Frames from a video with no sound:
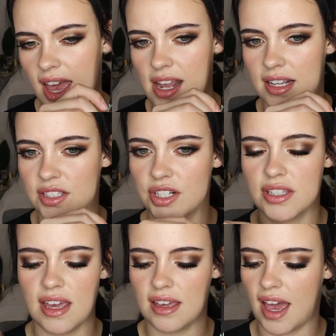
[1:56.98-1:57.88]
And it's
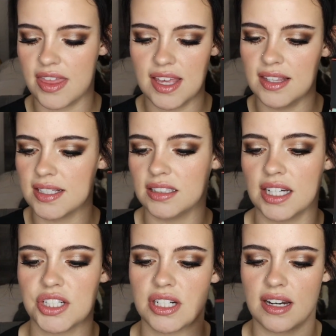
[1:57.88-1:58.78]
just like, I think this
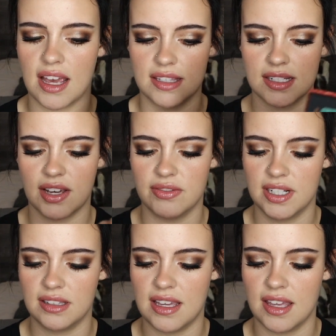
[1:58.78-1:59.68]
collection is
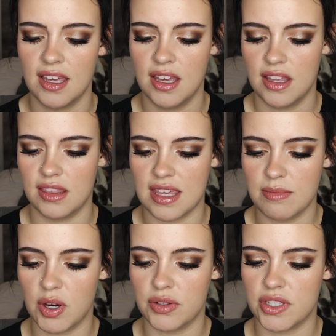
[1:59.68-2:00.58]
definitely
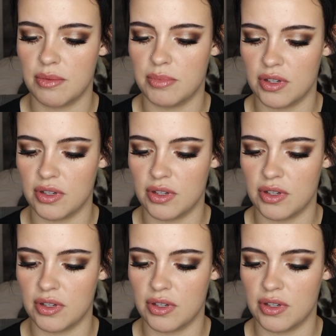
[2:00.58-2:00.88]
the most